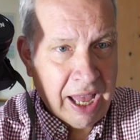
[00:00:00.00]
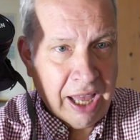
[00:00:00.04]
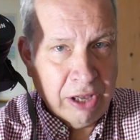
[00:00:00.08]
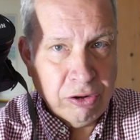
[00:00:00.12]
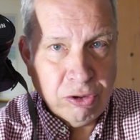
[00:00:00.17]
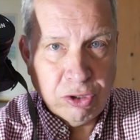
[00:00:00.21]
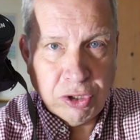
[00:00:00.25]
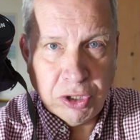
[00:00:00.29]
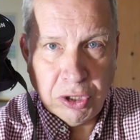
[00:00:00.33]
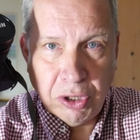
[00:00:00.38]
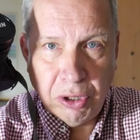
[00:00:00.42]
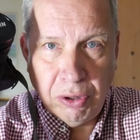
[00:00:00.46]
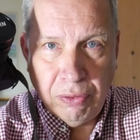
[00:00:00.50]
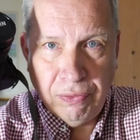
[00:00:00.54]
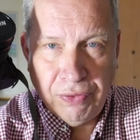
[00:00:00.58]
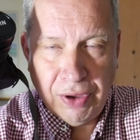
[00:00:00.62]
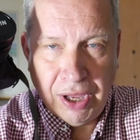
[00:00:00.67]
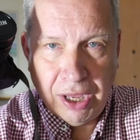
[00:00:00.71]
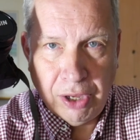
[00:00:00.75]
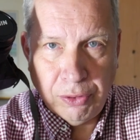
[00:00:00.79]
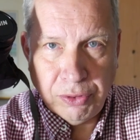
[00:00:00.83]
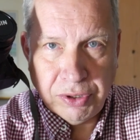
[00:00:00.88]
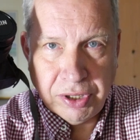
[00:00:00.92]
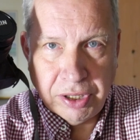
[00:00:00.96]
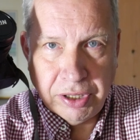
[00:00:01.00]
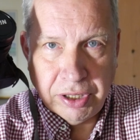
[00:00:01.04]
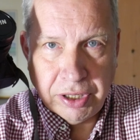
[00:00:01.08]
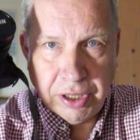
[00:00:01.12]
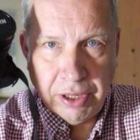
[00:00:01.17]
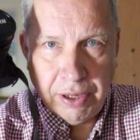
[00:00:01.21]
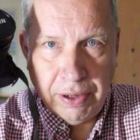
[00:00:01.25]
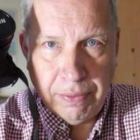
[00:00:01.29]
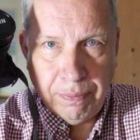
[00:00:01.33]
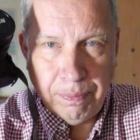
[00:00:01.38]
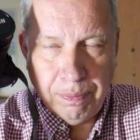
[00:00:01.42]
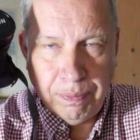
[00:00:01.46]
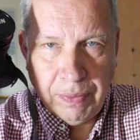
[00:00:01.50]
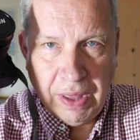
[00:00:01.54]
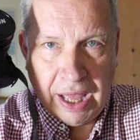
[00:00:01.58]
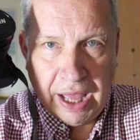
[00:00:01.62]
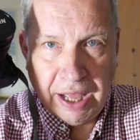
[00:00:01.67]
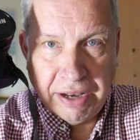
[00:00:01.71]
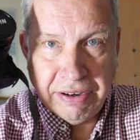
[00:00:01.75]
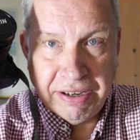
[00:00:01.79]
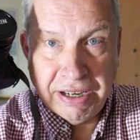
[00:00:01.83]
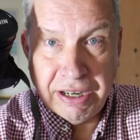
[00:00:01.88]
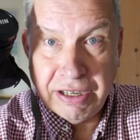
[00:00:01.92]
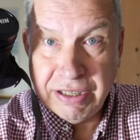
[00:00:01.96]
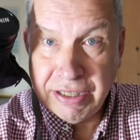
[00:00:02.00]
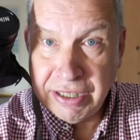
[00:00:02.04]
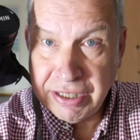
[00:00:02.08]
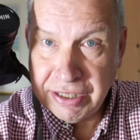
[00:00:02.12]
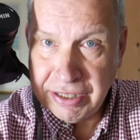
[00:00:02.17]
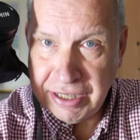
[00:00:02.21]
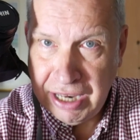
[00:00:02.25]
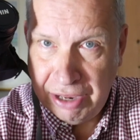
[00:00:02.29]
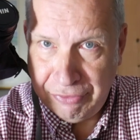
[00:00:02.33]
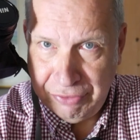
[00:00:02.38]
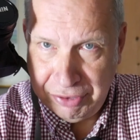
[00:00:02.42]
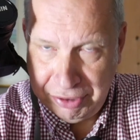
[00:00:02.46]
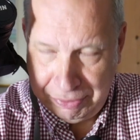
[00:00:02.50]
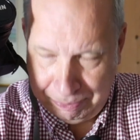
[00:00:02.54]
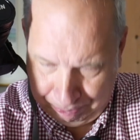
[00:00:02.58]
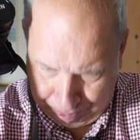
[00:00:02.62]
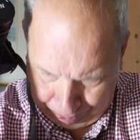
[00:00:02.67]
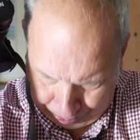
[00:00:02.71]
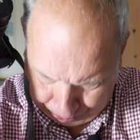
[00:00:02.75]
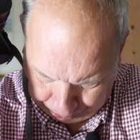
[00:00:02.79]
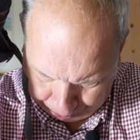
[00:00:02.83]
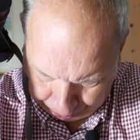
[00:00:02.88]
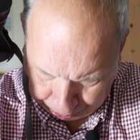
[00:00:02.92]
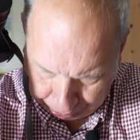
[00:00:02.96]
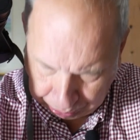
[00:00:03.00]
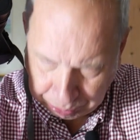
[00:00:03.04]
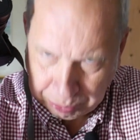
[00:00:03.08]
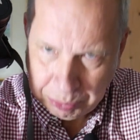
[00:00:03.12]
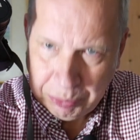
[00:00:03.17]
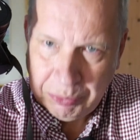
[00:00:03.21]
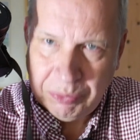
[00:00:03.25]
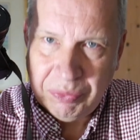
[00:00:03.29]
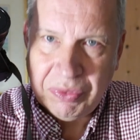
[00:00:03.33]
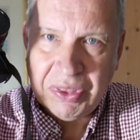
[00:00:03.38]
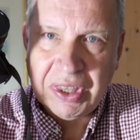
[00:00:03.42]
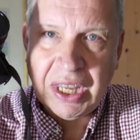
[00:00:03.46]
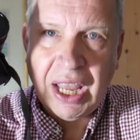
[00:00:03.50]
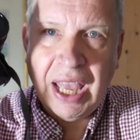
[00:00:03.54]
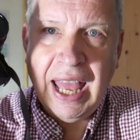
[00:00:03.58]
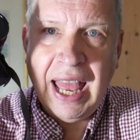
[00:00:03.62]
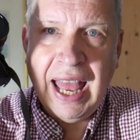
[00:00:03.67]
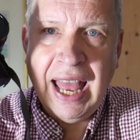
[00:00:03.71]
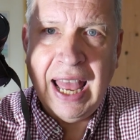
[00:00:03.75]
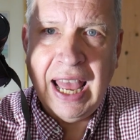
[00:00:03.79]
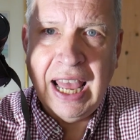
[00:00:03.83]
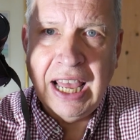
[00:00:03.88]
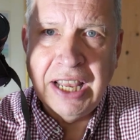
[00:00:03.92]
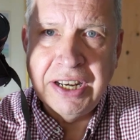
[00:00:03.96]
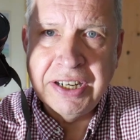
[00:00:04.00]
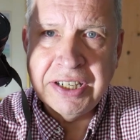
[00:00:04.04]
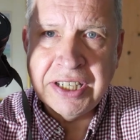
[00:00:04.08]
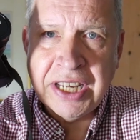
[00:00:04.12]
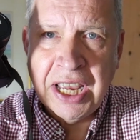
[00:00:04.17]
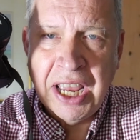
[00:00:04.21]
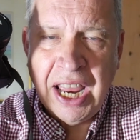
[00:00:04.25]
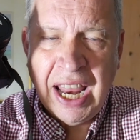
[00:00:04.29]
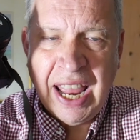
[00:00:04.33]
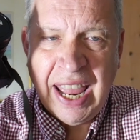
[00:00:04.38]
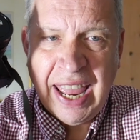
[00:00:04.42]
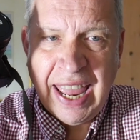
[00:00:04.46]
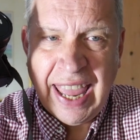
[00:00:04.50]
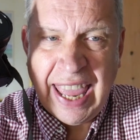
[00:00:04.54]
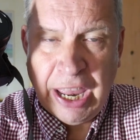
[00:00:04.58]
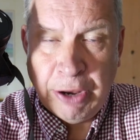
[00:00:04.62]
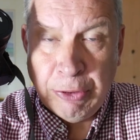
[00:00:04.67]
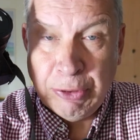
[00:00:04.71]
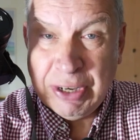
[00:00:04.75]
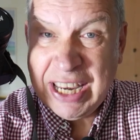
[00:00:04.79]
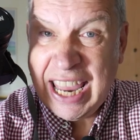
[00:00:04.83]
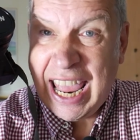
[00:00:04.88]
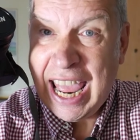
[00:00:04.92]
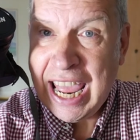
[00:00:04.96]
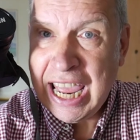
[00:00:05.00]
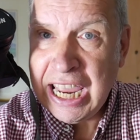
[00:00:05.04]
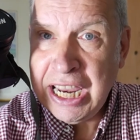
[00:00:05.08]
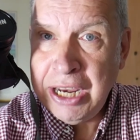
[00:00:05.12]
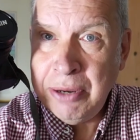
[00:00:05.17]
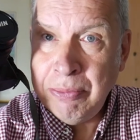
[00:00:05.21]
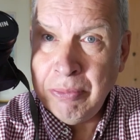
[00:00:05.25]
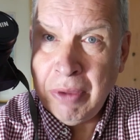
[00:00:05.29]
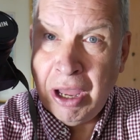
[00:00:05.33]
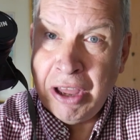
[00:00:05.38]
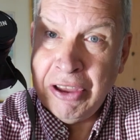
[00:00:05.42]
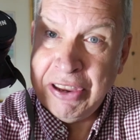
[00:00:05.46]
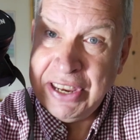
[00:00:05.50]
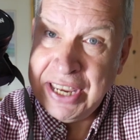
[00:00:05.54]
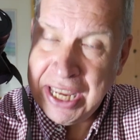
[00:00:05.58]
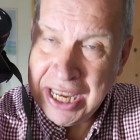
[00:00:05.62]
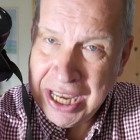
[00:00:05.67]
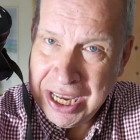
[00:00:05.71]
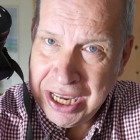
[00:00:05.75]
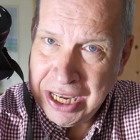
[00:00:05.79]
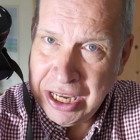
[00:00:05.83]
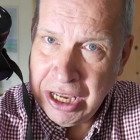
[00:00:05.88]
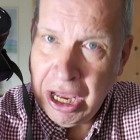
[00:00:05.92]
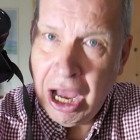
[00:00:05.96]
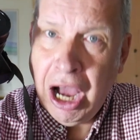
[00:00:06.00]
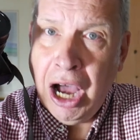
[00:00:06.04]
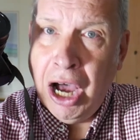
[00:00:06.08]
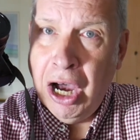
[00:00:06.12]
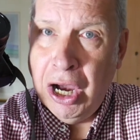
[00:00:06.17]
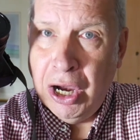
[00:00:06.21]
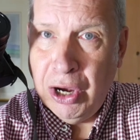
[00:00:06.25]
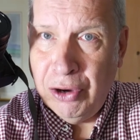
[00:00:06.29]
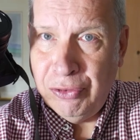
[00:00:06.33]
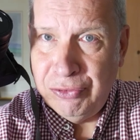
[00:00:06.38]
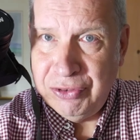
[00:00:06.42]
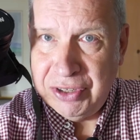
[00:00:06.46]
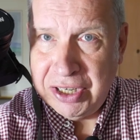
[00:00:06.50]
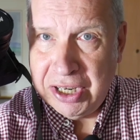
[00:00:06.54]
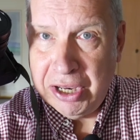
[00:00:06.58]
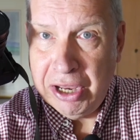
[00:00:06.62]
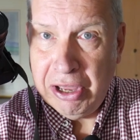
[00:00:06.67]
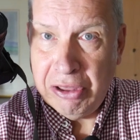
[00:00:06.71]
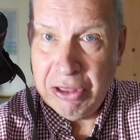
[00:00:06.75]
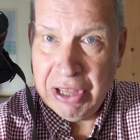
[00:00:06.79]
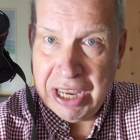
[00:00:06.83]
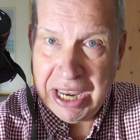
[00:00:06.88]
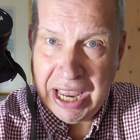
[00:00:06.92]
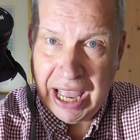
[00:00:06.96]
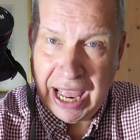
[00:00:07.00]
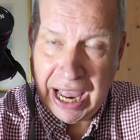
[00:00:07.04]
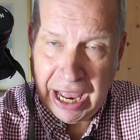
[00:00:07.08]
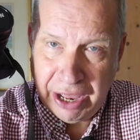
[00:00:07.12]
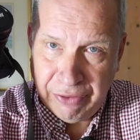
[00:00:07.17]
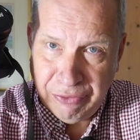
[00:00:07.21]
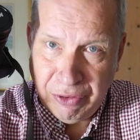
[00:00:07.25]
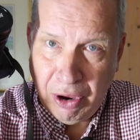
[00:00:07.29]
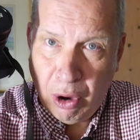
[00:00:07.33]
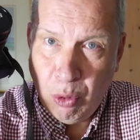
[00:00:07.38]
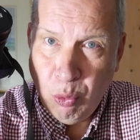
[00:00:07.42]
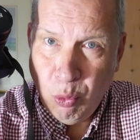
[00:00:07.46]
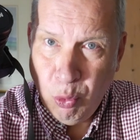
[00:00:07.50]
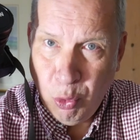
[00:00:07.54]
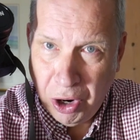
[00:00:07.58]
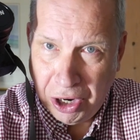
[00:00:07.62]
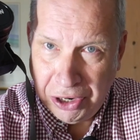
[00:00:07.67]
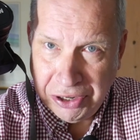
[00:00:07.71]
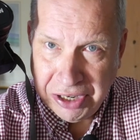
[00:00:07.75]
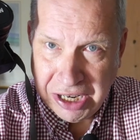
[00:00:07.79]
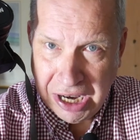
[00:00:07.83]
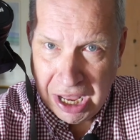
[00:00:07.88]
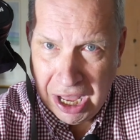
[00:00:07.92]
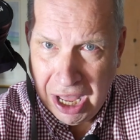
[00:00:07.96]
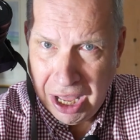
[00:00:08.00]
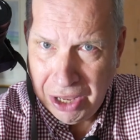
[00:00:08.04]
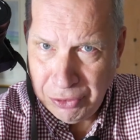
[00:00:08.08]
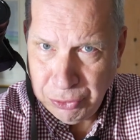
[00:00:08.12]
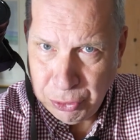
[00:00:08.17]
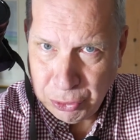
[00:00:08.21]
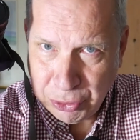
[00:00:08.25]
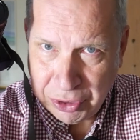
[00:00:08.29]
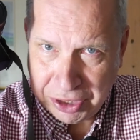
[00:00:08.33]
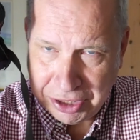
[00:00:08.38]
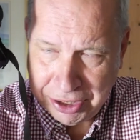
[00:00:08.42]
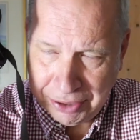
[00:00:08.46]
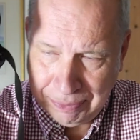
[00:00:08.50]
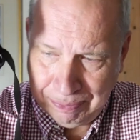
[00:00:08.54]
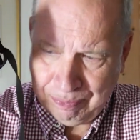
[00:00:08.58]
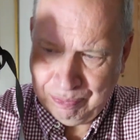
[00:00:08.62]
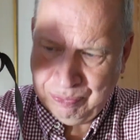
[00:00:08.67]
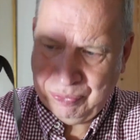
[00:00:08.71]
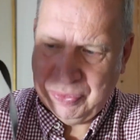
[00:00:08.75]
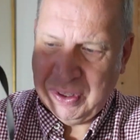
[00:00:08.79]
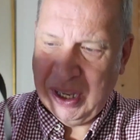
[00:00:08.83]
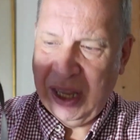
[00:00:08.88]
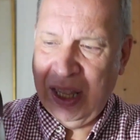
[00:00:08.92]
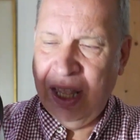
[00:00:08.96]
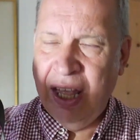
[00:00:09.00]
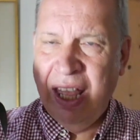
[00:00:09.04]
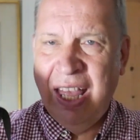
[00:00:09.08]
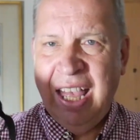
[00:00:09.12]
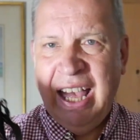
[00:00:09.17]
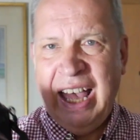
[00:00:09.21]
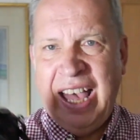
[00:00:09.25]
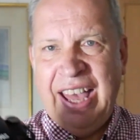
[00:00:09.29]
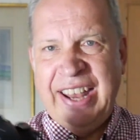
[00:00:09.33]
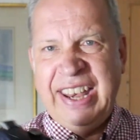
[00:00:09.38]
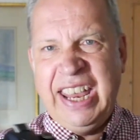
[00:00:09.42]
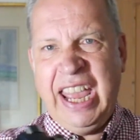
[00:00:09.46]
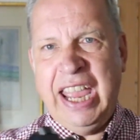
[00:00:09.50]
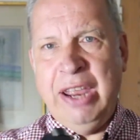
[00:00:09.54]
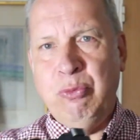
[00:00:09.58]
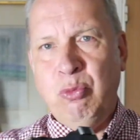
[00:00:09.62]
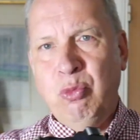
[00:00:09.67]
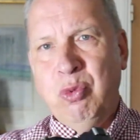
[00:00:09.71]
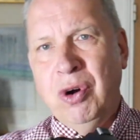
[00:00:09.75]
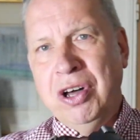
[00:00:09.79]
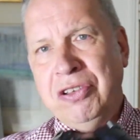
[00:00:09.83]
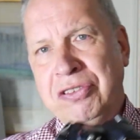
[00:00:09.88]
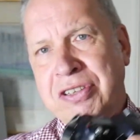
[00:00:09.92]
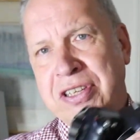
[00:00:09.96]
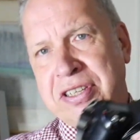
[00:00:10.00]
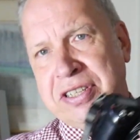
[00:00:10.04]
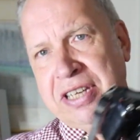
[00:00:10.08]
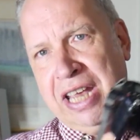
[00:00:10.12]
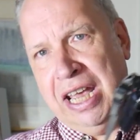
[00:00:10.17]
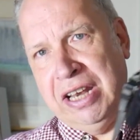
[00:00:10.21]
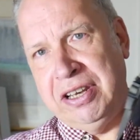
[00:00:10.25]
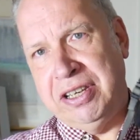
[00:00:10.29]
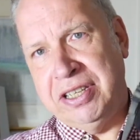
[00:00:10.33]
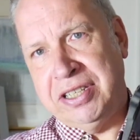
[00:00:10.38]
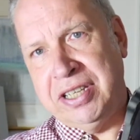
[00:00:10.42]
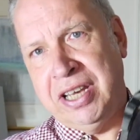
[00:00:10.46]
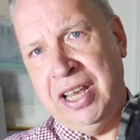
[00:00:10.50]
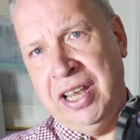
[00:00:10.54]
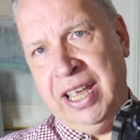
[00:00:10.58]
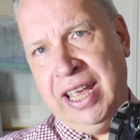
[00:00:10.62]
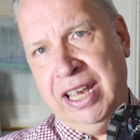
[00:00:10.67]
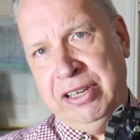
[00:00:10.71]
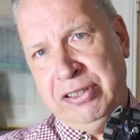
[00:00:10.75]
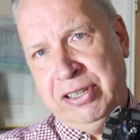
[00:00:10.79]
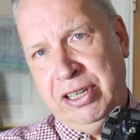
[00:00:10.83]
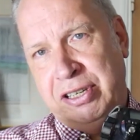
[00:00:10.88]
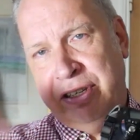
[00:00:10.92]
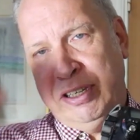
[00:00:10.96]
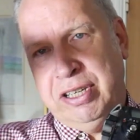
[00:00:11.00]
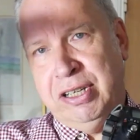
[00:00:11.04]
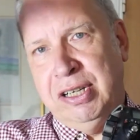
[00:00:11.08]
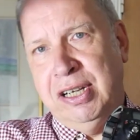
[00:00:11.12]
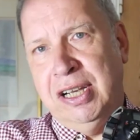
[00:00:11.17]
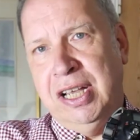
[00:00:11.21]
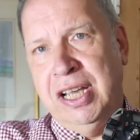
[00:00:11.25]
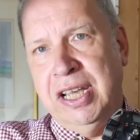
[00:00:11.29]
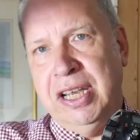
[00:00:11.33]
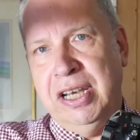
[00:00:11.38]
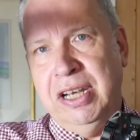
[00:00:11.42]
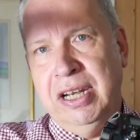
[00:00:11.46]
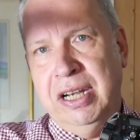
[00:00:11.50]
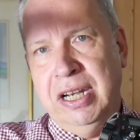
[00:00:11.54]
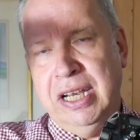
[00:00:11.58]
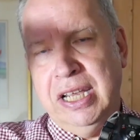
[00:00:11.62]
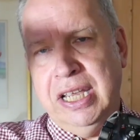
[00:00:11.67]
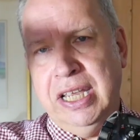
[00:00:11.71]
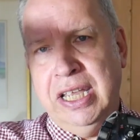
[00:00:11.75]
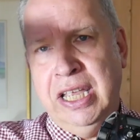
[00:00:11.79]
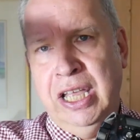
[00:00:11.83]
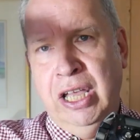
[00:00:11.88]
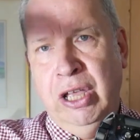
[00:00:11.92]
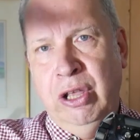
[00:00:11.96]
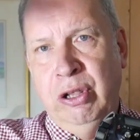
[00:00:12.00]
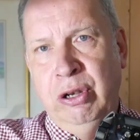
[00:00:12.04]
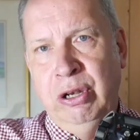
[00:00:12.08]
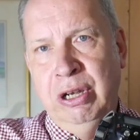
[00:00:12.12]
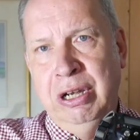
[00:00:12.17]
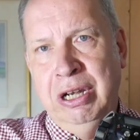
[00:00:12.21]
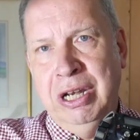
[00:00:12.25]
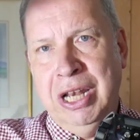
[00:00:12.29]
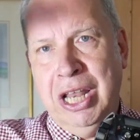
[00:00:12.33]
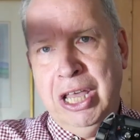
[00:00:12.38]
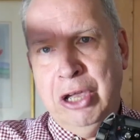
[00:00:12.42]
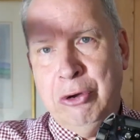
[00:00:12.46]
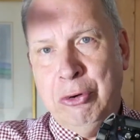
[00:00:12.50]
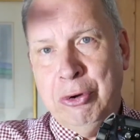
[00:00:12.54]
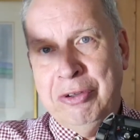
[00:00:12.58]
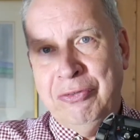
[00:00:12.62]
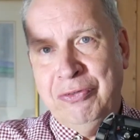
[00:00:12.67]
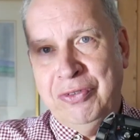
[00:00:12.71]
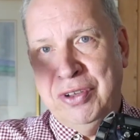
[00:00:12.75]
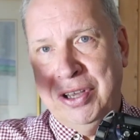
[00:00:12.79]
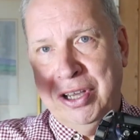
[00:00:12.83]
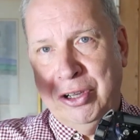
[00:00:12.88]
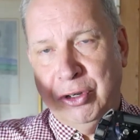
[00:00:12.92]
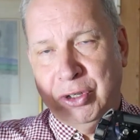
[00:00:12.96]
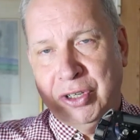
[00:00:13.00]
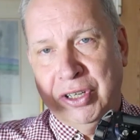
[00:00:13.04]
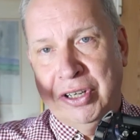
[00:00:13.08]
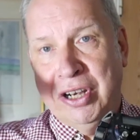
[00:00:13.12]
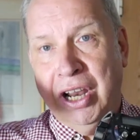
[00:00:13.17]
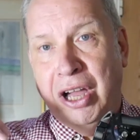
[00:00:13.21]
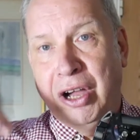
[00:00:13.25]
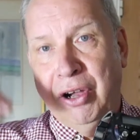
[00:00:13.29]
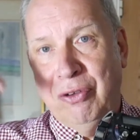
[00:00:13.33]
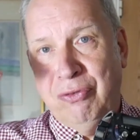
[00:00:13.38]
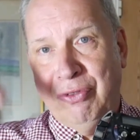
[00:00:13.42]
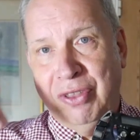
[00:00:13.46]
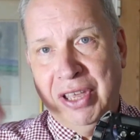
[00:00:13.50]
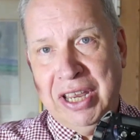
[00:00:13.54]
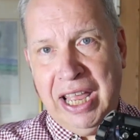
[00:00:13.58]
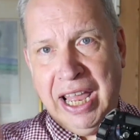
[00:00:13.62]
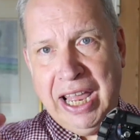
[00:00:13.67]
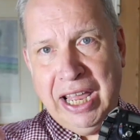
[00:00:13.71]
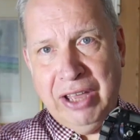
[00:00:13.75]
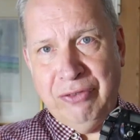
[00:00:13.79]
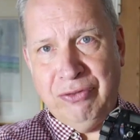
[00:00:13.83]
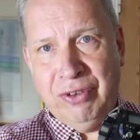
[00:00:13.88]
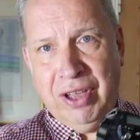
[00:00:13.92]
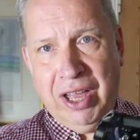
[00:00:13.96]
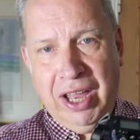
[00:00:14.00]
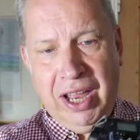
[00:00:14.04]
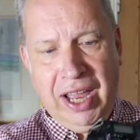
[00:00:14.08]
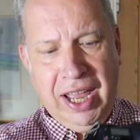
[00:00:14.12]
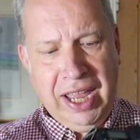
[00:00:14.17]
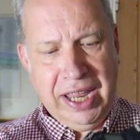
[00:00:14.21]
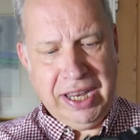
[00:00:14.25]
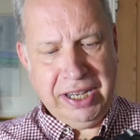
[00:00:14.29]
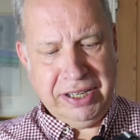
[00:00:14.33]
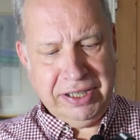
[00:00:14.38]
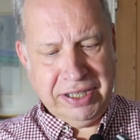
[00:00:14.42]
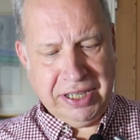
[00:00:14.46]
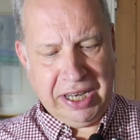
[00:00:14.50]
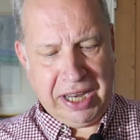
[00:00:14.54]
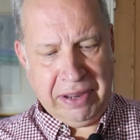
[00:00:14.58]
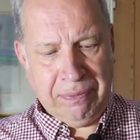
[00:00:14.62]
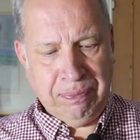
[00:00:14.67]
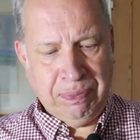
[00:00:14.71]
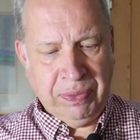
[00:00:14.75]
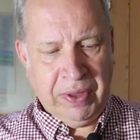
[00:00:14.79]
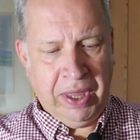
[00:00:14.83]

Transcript: and 2007, and it came a year after the F100. And in one sense, it's a slightly lower version of the F80.